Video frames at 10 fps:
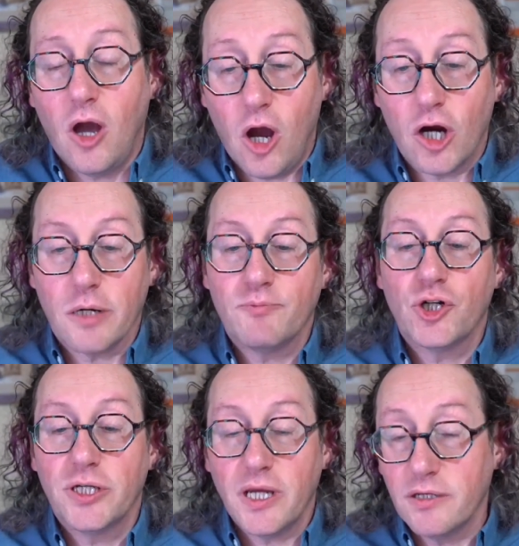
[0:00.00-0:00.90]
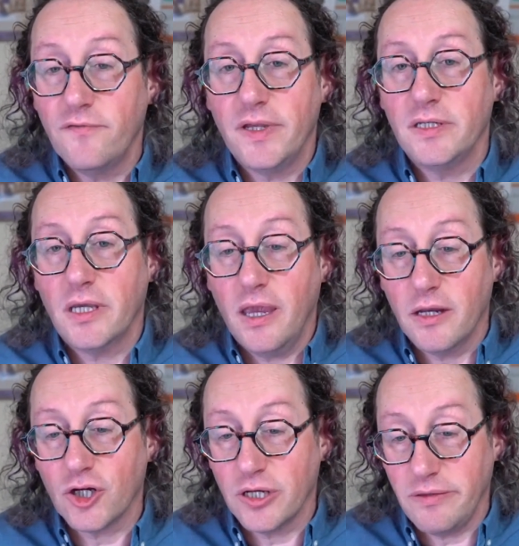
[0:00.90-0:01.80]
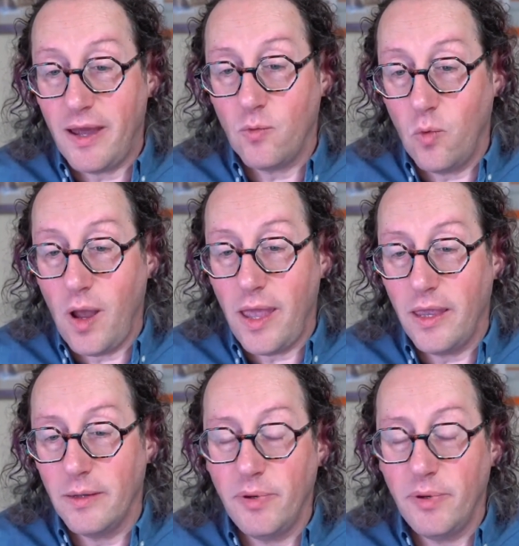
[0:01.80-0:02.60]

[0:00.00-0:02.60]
are a predictive indicator in that way.